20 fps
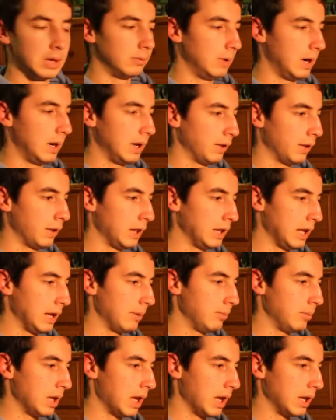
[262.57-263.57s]
rather than the
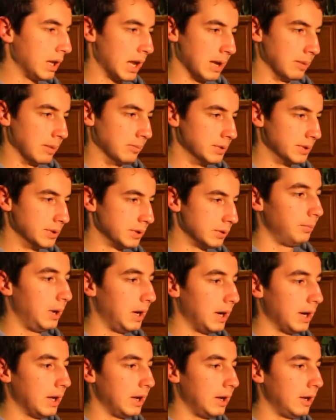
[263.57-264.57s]
NBA games,
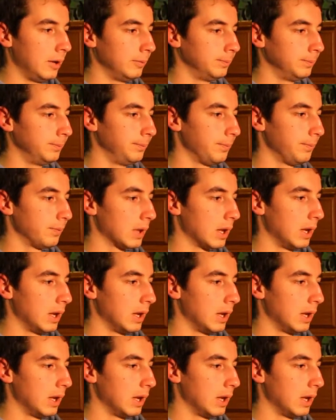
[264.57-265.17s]
but